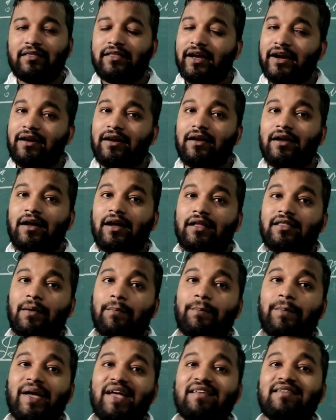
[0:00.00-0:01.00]
that the
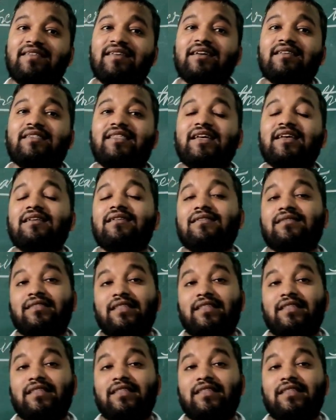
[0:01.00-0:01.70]
basic things